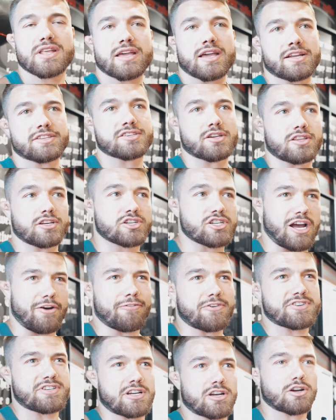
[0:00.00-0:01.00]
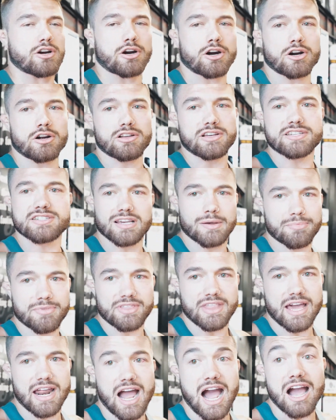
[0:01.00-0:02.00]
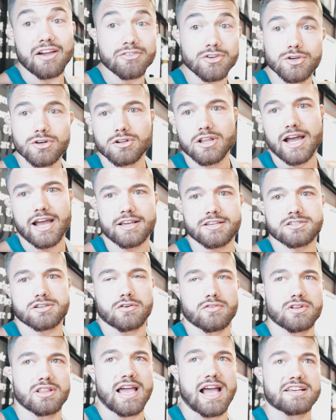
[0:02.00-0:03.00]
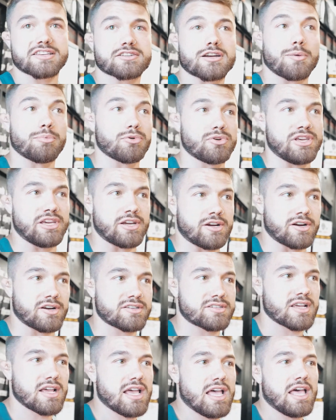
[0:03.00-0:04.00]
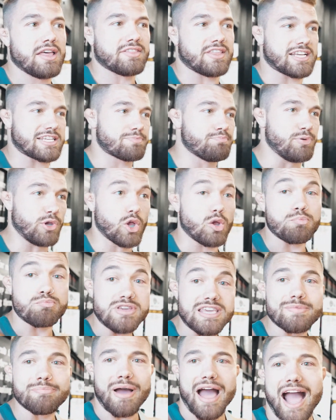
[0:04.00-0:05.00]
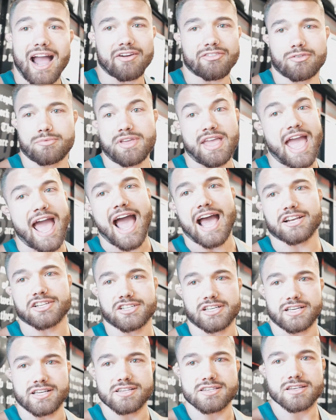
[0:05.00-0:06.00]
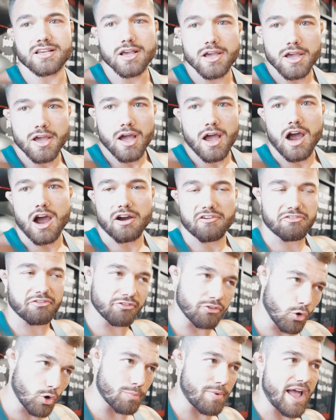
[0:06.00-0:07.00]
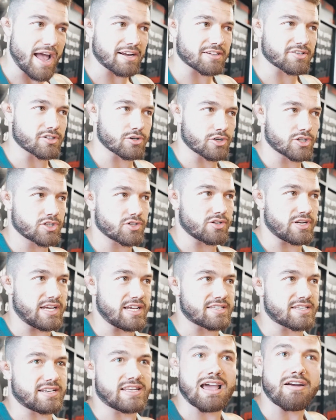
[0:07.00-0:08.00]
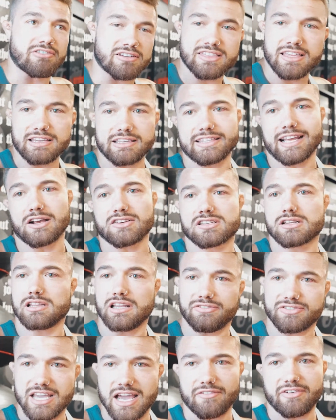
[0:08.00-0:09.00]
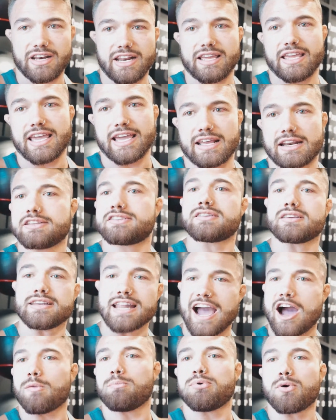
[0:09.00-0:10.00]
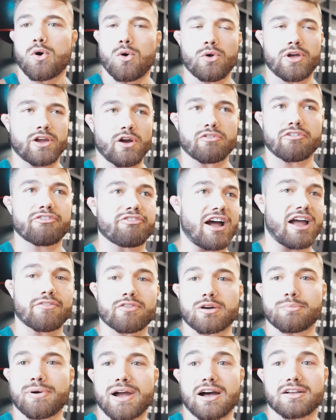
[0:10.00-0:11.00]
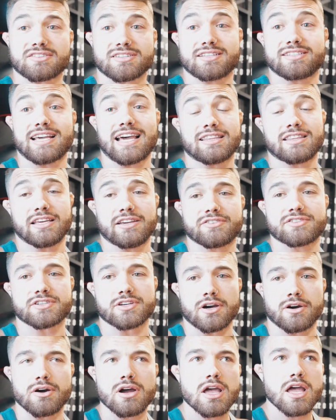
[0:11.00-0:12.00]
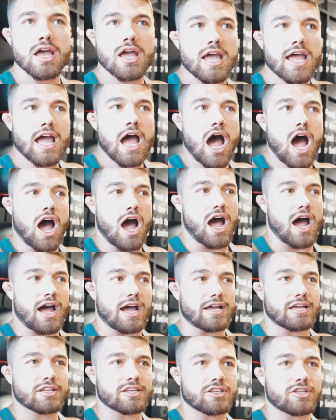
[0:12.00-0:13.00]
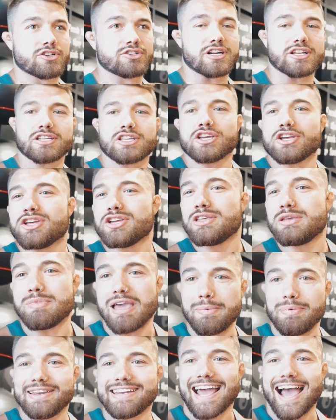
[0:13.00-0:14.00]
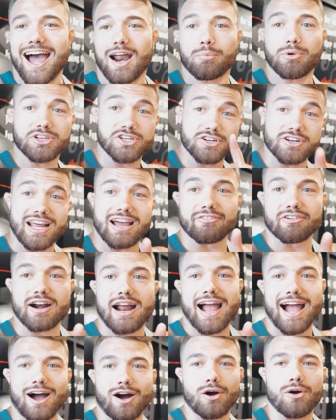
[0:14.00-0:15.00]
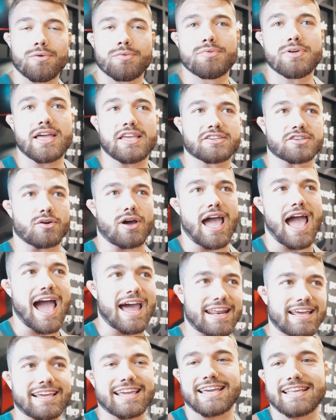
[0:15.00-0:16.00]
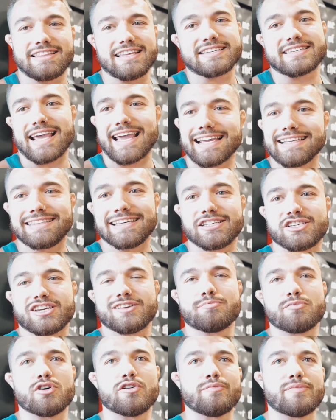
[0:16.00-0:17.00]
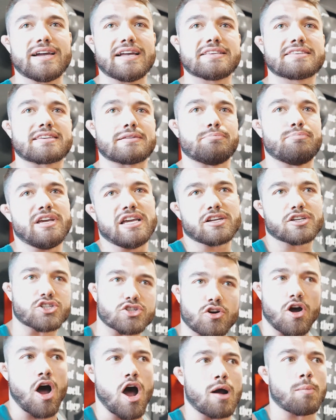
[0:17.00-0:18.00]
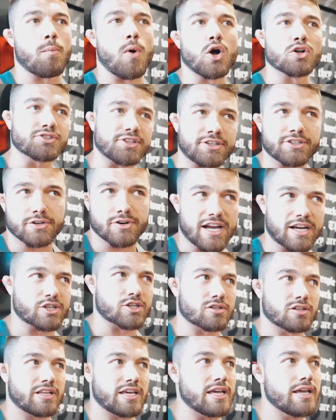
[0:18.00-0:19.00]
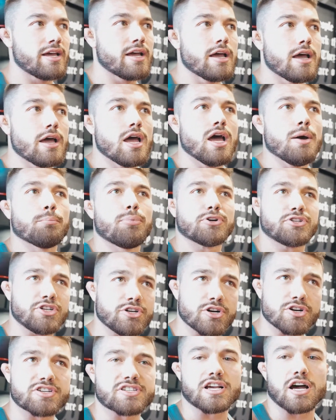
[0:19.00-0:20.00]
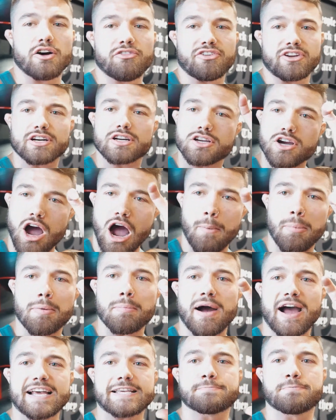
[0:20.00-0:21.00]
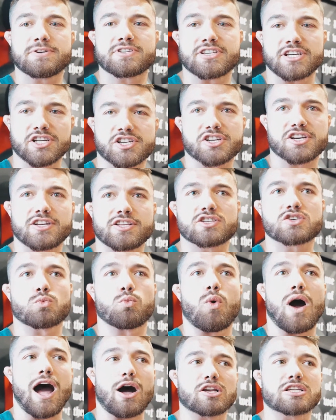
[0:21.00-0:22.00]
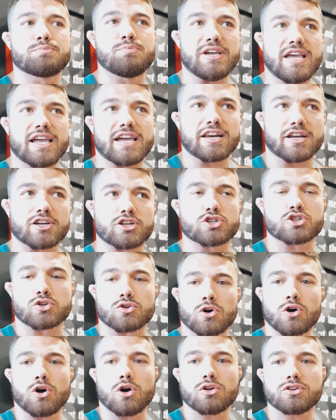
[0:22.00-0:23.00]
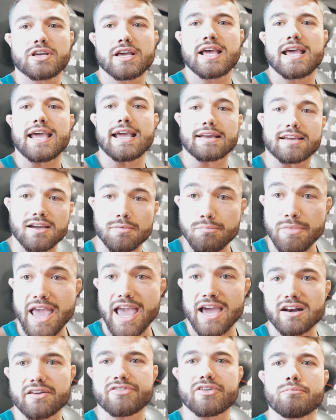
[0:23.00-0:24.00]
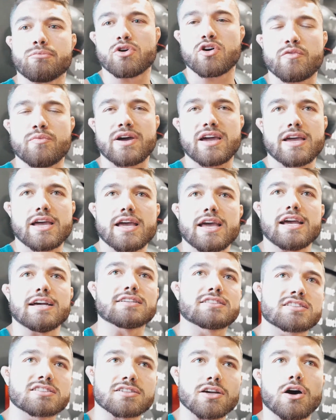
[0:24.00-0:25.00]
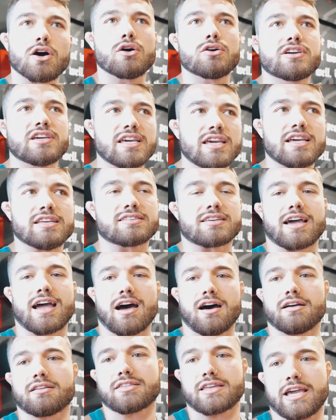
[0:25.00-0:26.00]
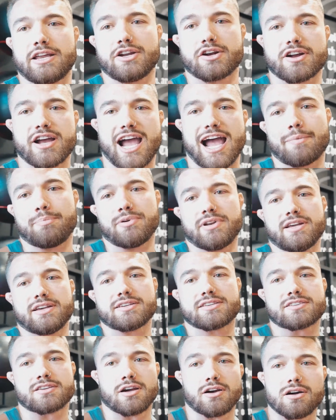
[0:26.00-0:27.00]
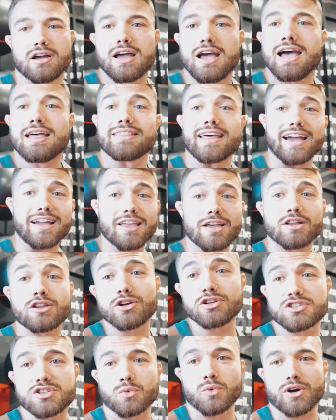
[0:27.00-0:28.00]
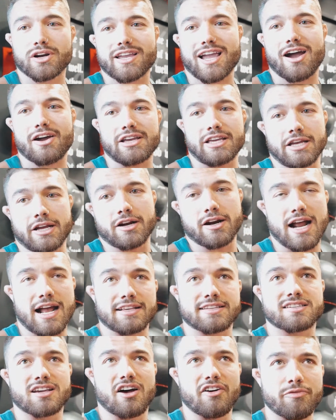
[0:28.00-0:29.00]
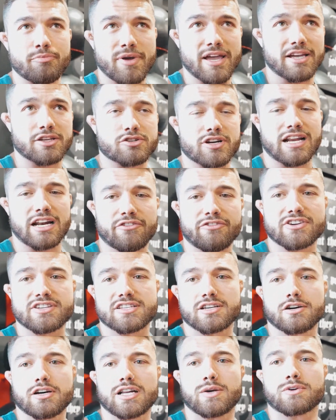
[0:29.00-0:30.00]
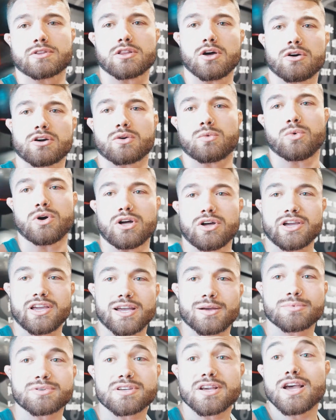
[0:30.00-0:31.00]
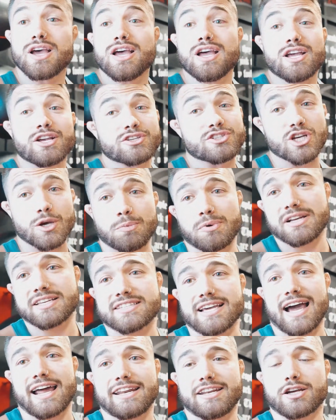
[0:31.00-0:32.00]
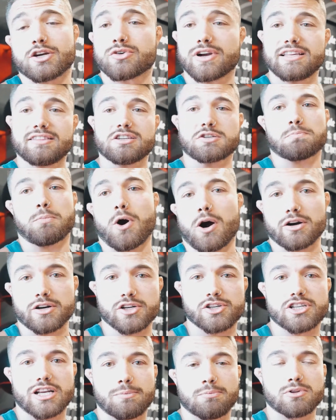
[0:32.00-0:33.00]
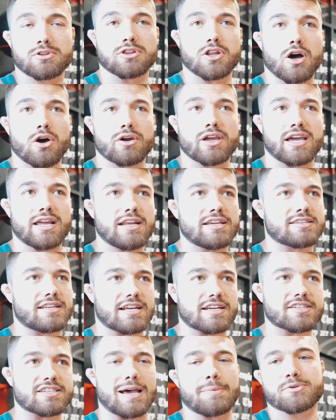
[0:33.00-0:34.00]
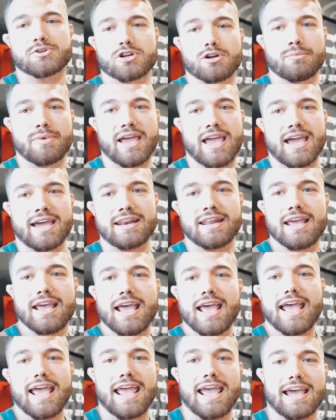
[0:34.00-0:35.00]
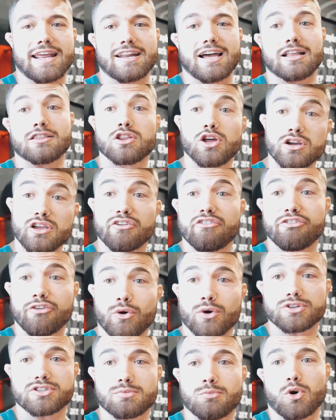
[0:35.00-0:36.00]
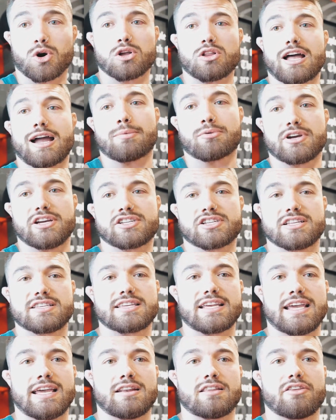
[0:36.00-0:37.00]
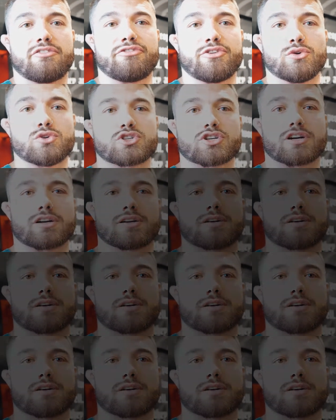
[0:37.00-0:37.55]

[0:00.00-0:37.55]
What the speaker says: And so the Jefferson Curl is something that I've utilized over the last couple of years that has built me back from the ashes of 4 back surgeries and never thinking that I was gonna lift heavy again to now pulling over 500 pounds on deadlifts. So you may be down, but you're never out. So adding in these ATG movements and being strong multi-directionally, putting yourself in compromised positions whilst being in control and command of the movement is so key to health and your happiness. So that concludes the workout here at Self-Made Training Facility with Logan Williams. Super excited to create this partnership with Logan. He's an exceptional man, and looking forward to more collaborations in the future.